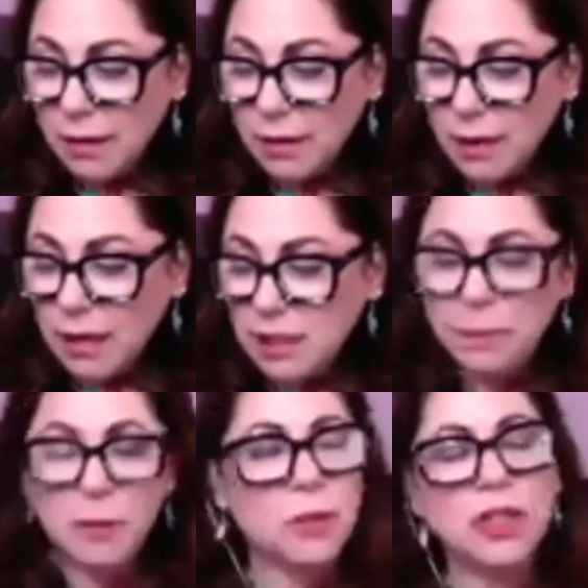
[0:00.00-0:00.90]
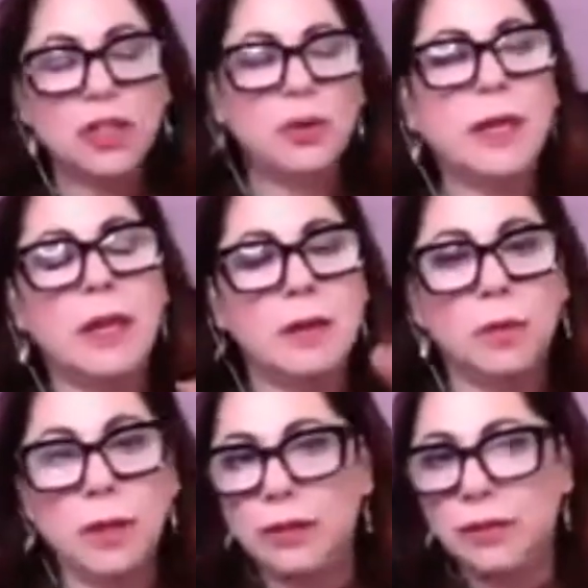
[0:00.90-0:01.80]
experience you had
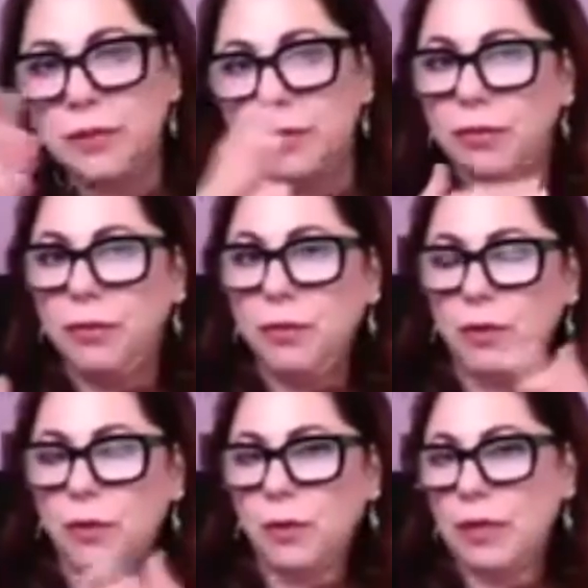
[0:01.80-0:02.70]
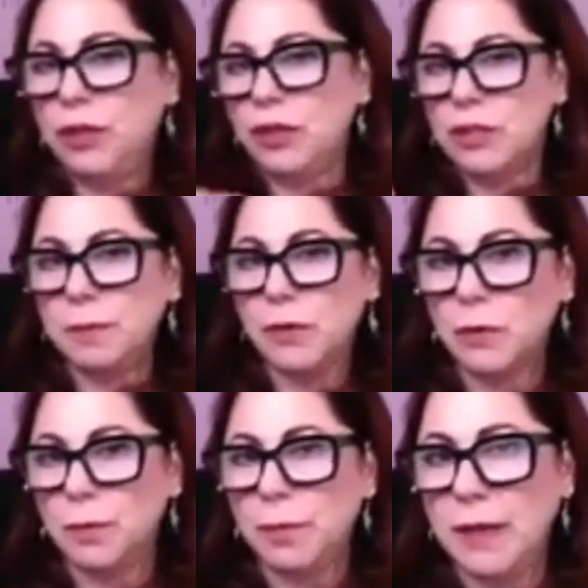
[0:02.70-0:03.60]
in your
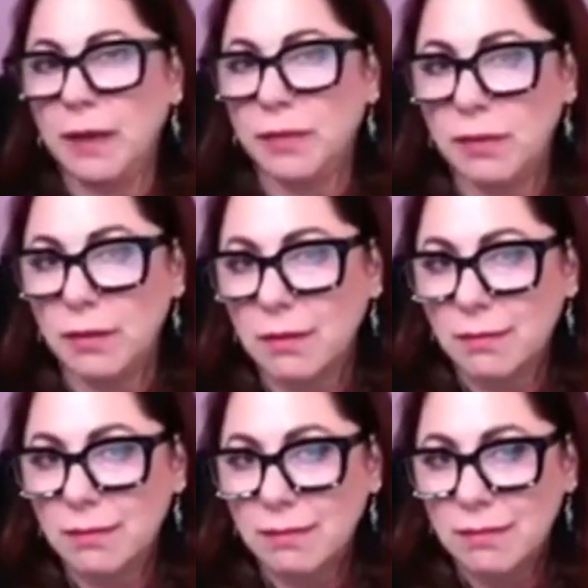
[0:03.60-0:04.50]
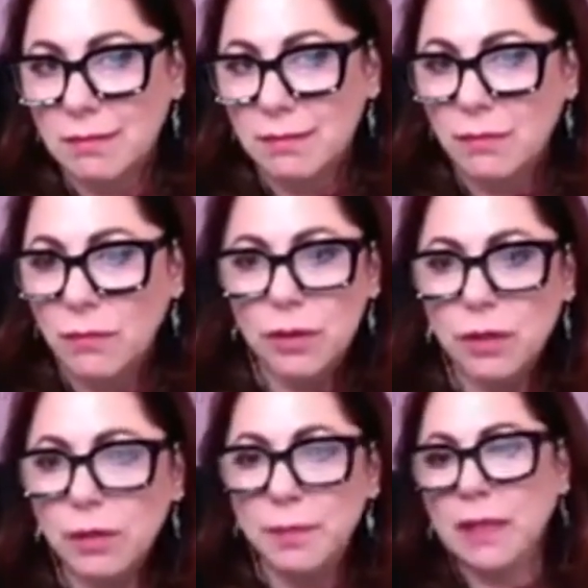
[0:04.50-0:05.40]
spiritual path? Or it
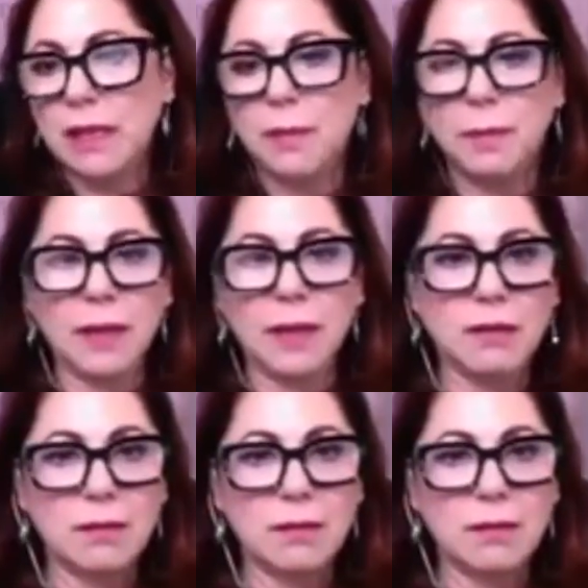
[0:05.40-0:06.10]
could be in any path.